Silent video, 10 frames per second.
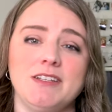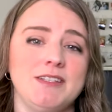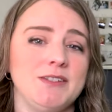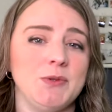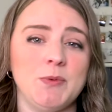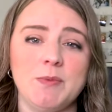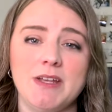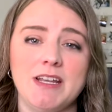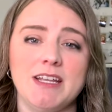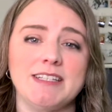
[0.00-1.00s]
Zoom
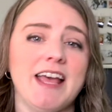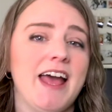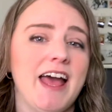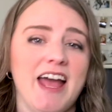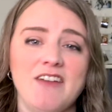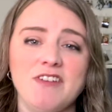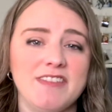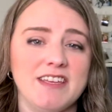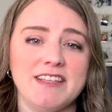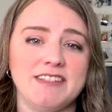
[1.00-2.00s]
meetings,
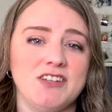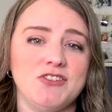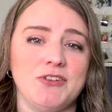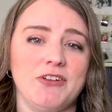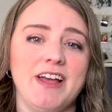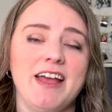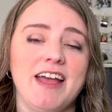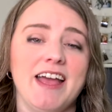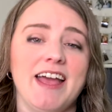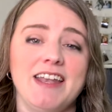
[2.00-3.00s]
everything is digital,
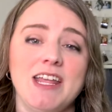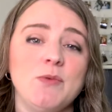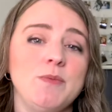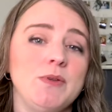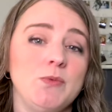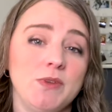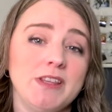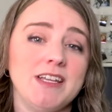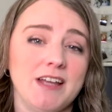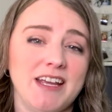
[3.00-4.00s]
and it would be
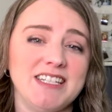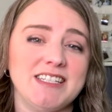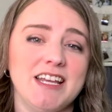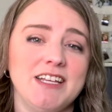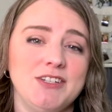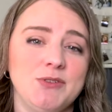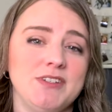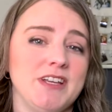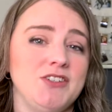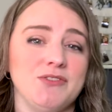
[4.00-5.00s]
really nice to
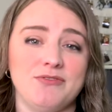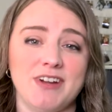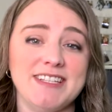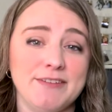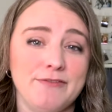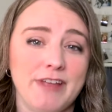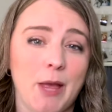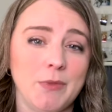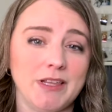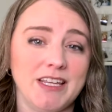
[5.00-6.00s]
send your friends and
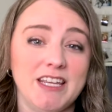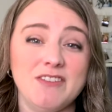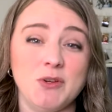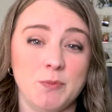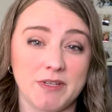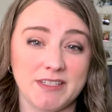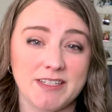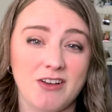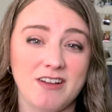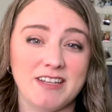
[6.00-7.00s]
family, even your
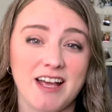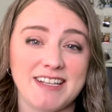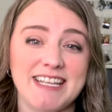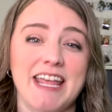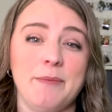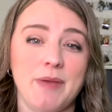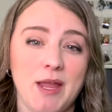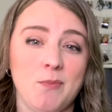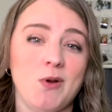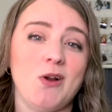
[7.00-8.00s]
business contacts, a
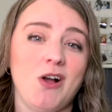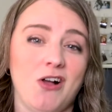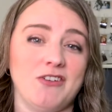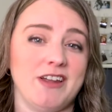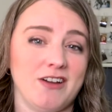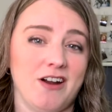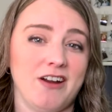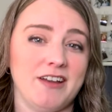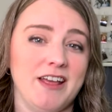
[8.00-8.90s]
paper holiday card.